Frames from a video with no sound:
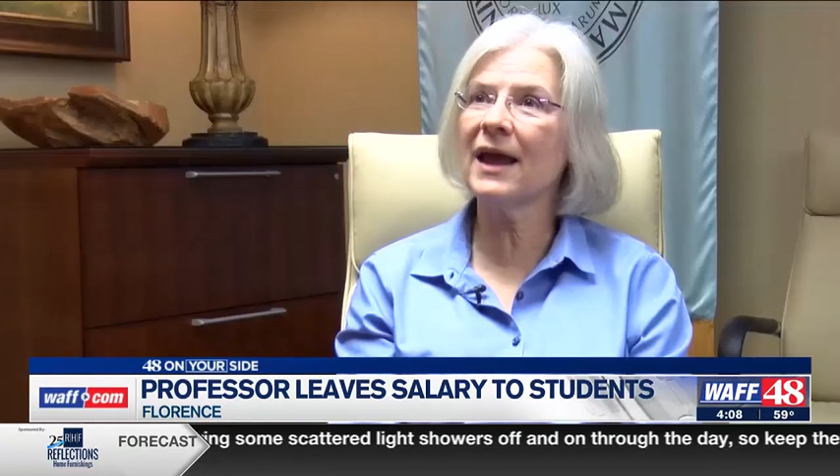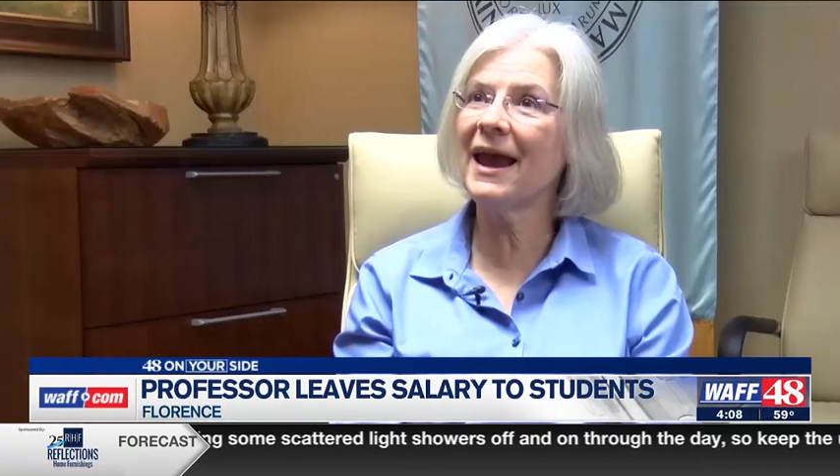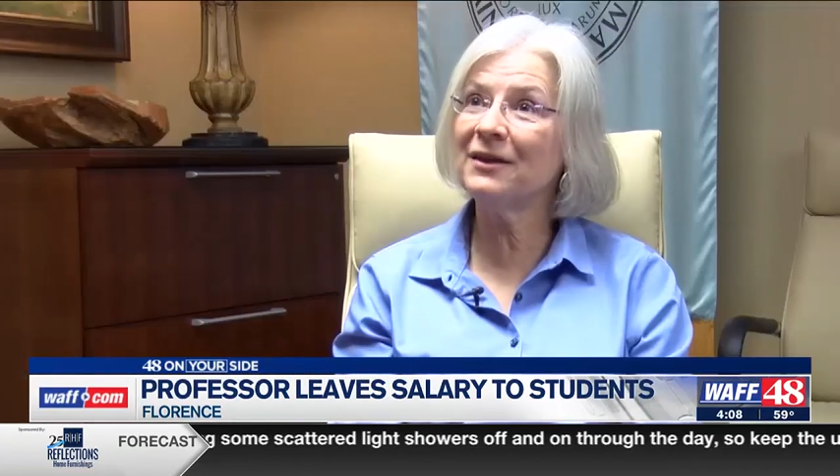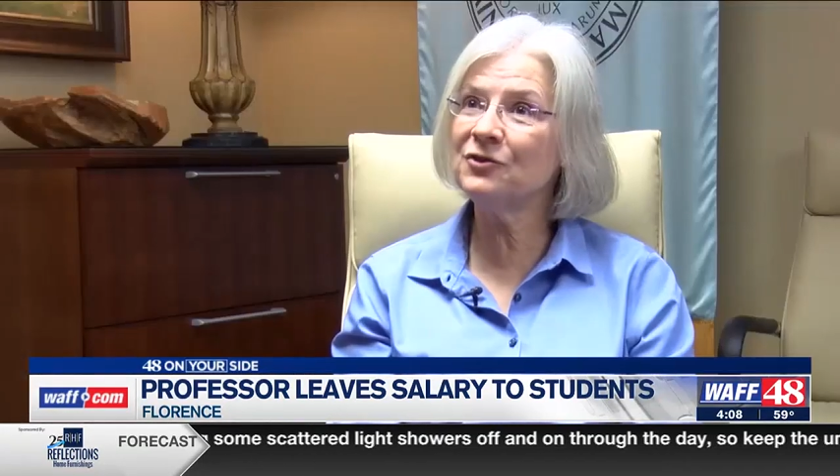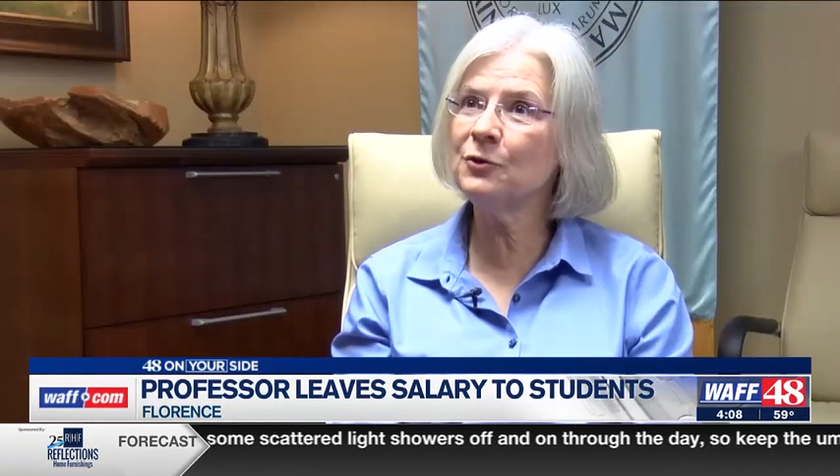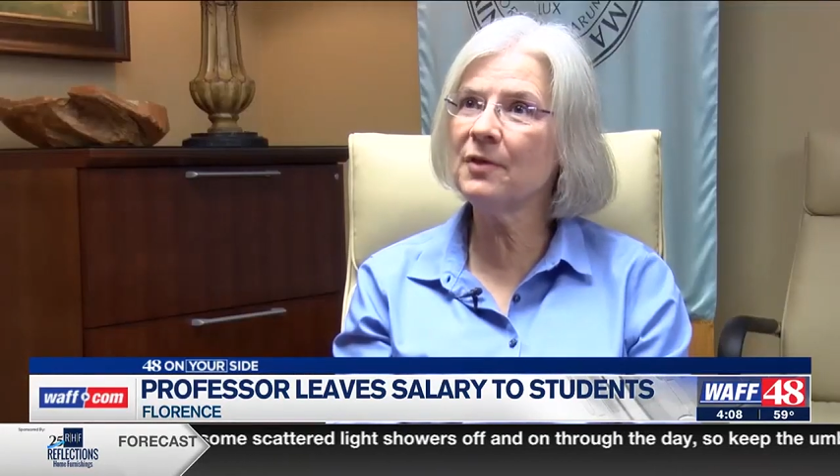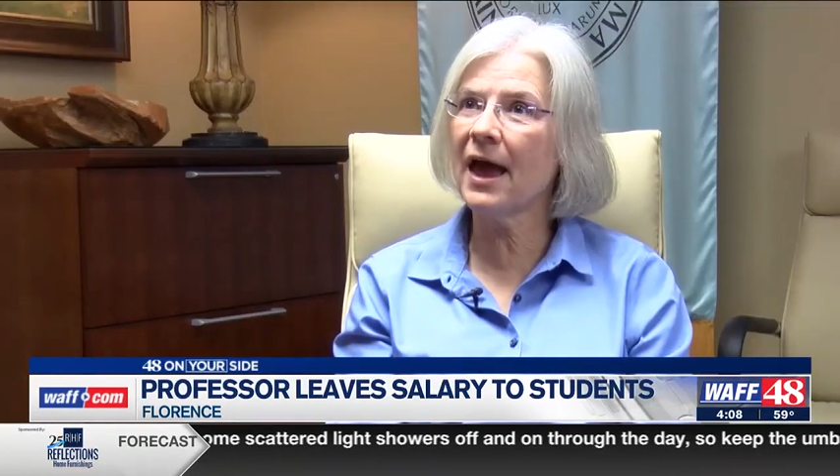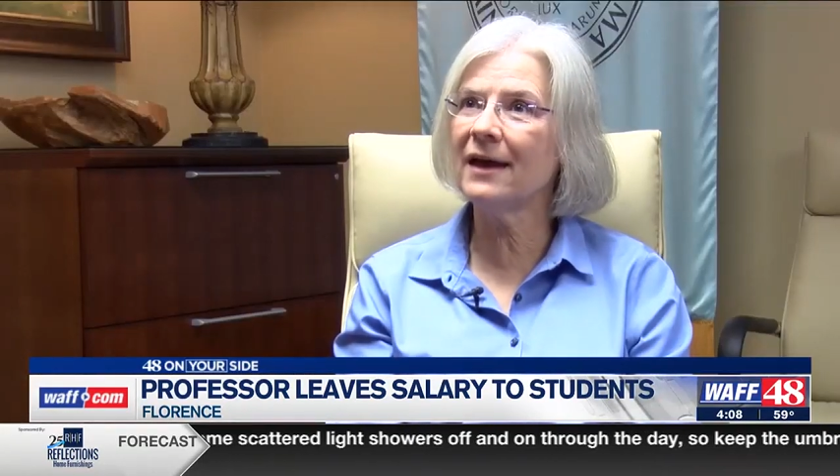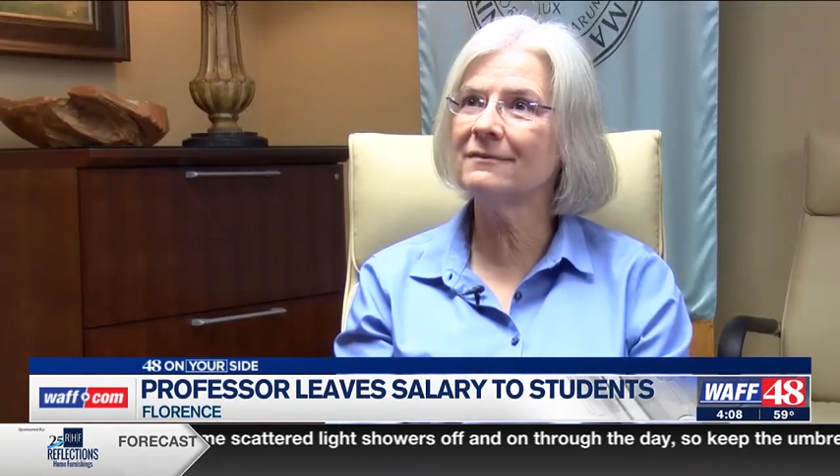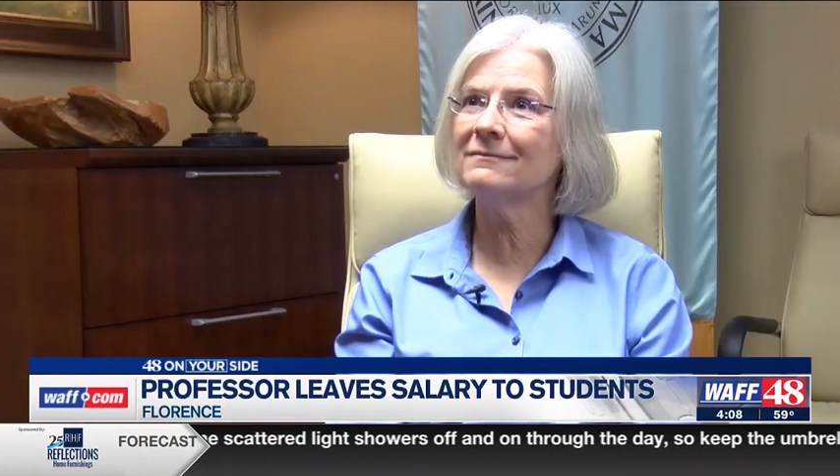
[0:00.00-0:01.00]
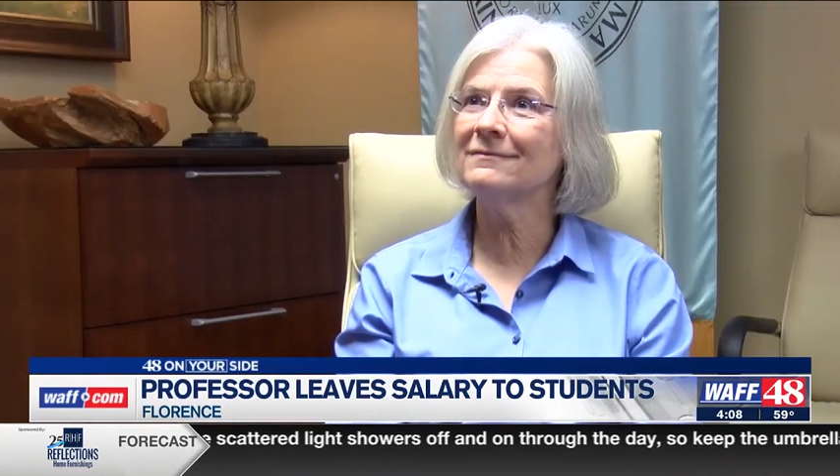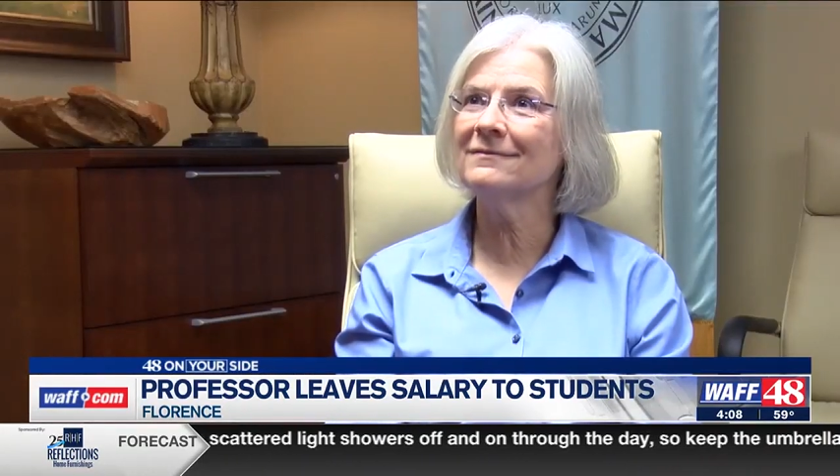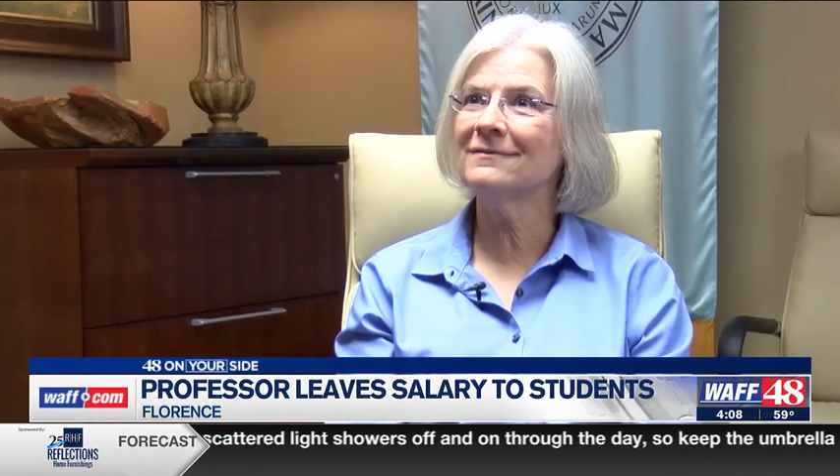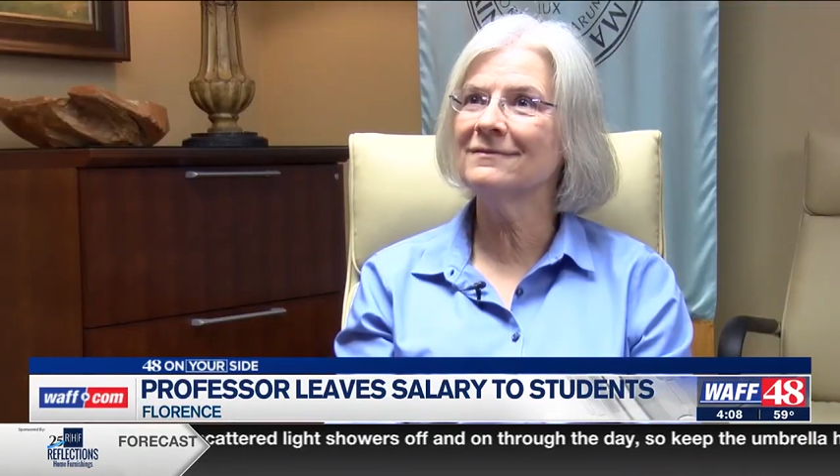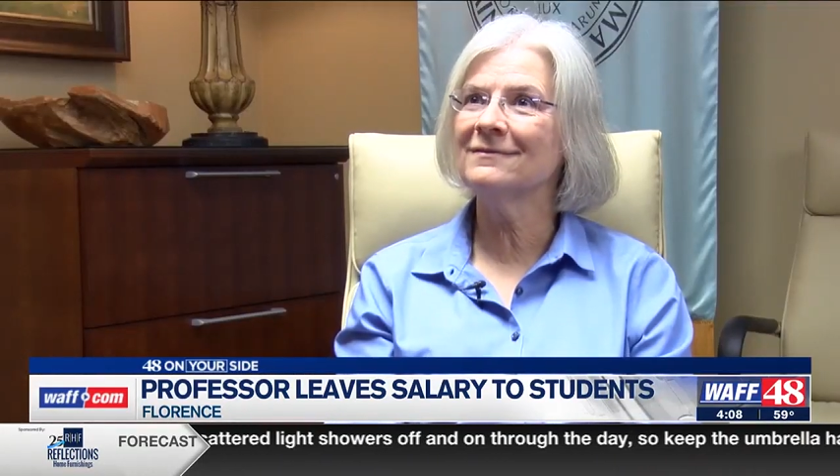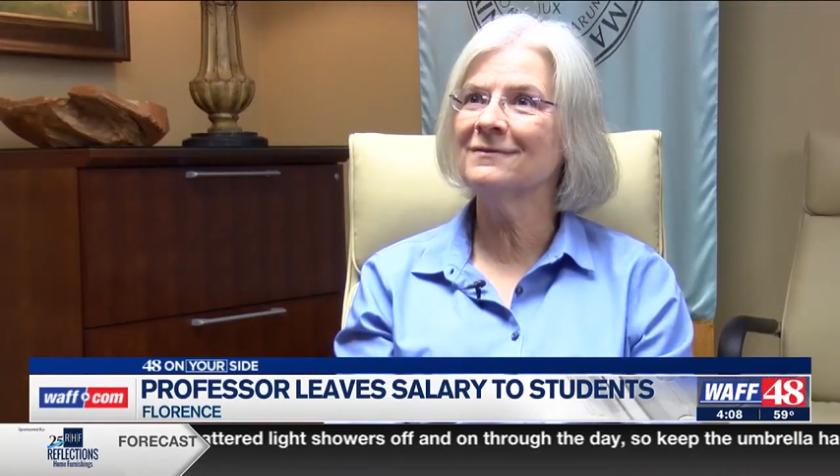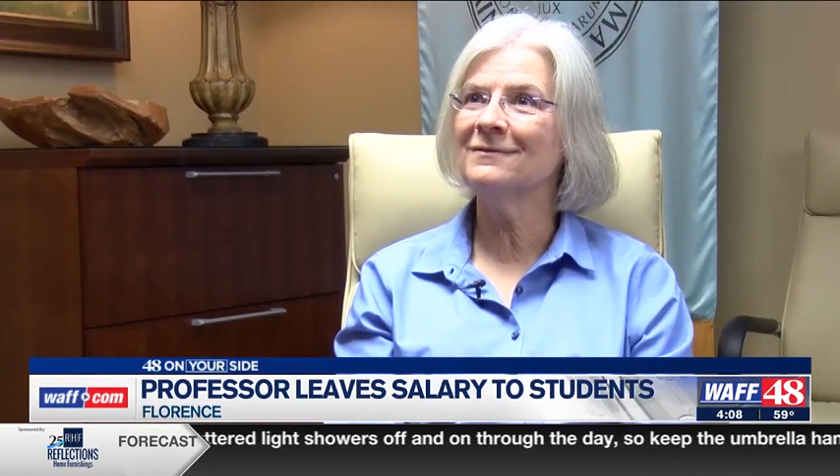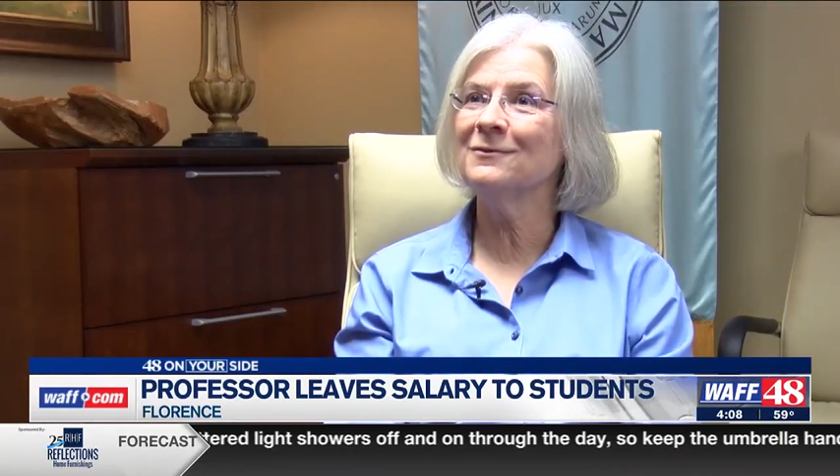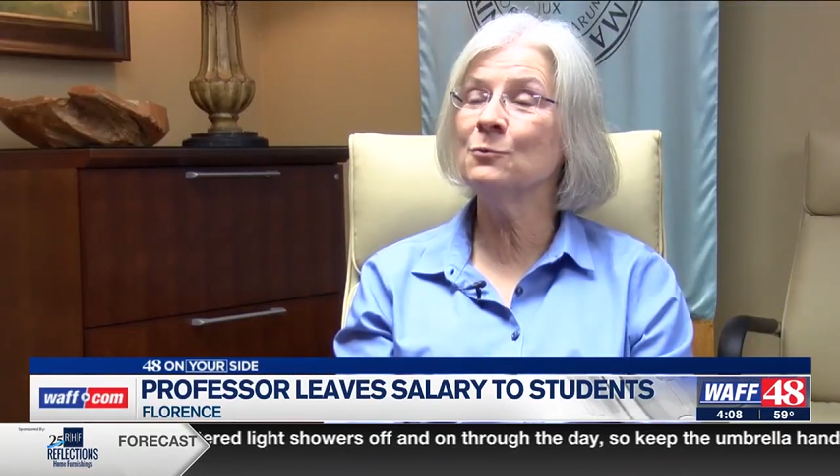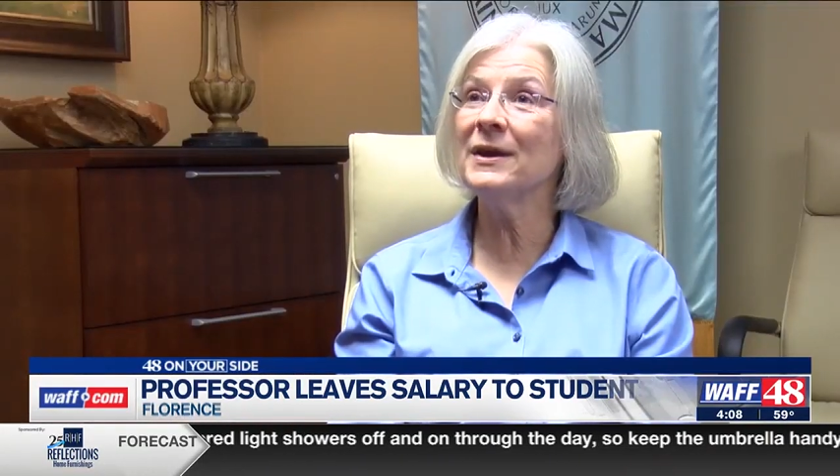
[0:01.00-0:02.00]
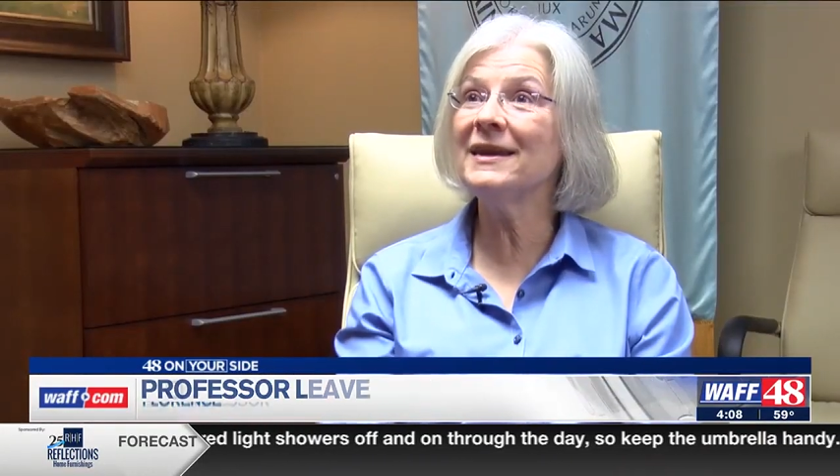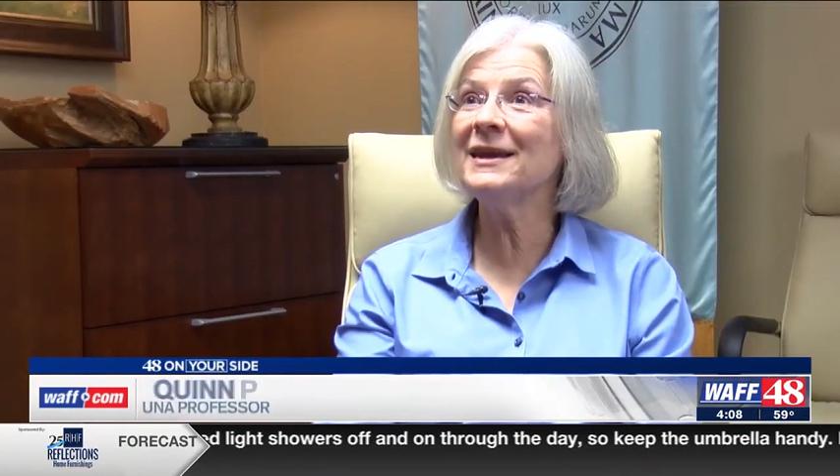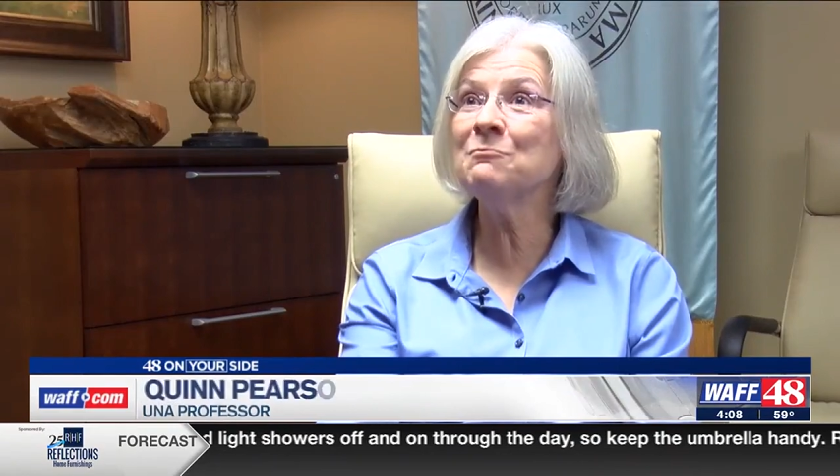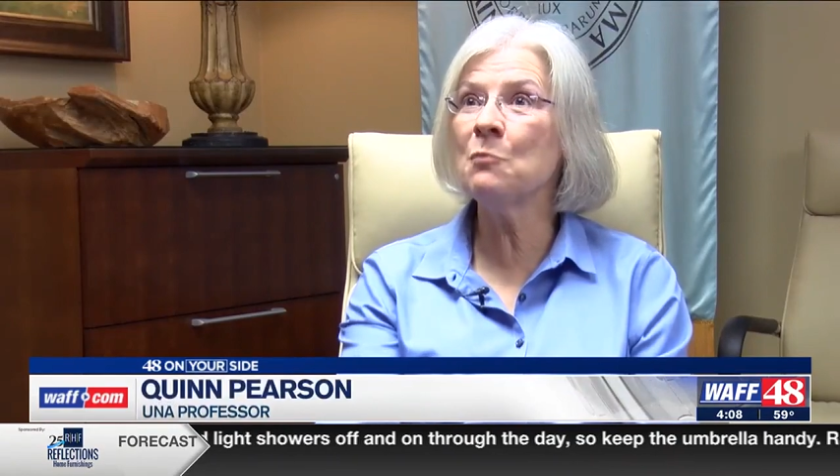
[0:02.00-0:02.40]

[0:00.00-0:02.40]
to add to that. We need